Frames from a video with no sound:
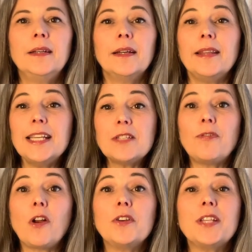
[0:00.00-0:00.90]
This
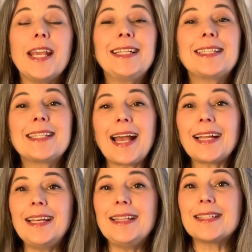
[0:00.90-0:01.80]
follows
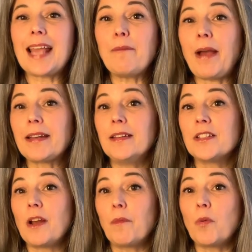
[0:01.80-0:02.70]
exactly the same pattern
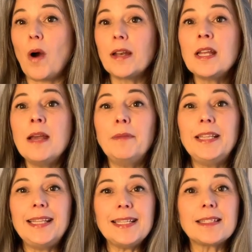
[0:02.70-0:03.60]
as number 1,
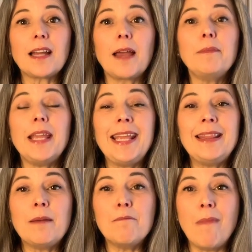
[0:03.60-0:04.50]
but this time
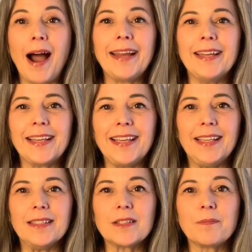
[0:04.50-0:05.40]
in the minor keys.